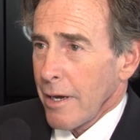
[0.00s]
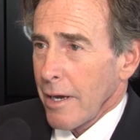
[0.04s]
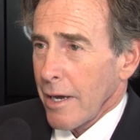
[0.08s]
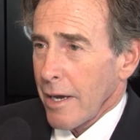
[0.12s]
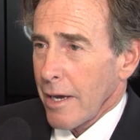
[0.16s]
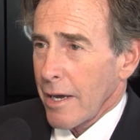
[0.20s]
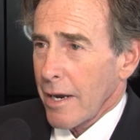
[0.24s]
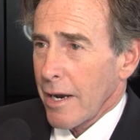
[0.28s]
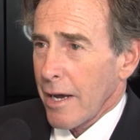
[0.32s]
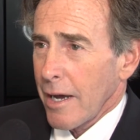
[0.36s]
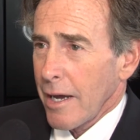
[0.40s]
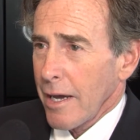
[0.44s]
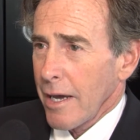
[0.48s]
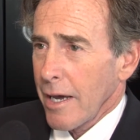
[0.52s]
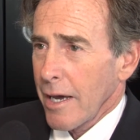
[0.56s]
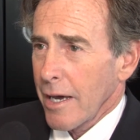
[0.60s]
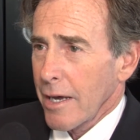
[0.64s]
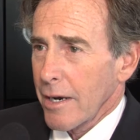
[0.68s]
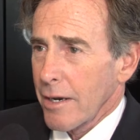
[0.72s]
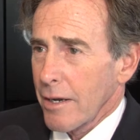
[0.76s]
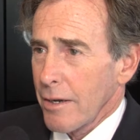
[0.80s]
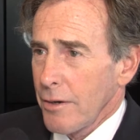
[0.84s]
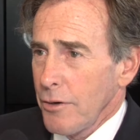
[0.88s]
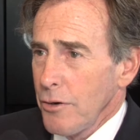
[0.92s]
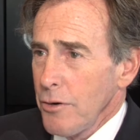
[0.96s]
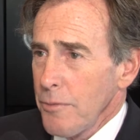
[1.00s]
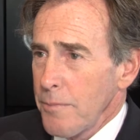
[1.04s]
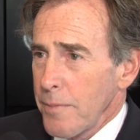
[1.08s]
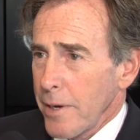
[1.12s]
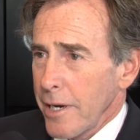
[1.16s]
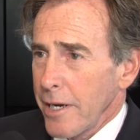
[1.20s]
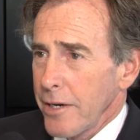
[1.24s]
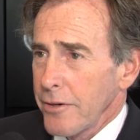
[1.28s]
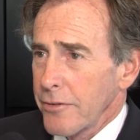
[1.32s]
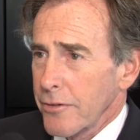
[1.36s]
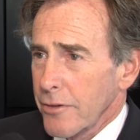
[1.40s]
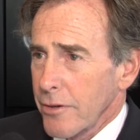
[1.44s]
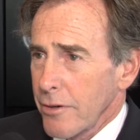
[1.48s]
and I had a new
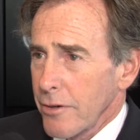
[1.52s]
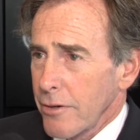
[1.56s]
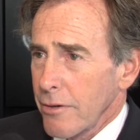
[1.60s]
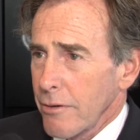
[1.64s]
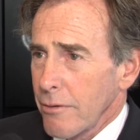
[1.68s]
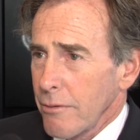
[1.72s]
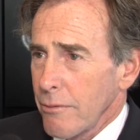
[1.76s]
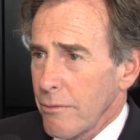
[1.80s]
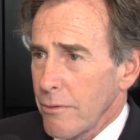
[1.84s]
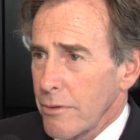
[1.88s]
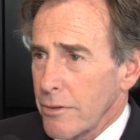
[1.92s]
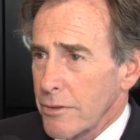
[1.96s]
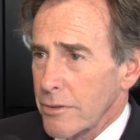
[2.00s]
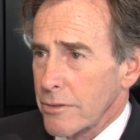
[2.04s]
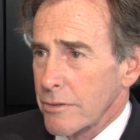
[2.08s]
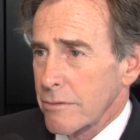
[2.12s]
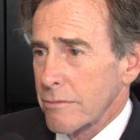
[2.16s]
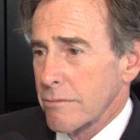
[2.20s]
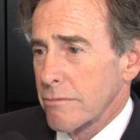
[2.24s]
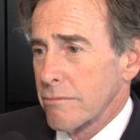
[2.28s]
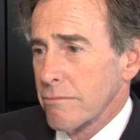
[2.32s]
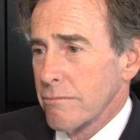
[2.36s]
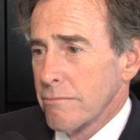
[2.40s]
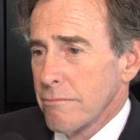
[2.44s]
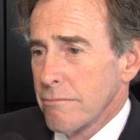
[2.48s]
patient who was,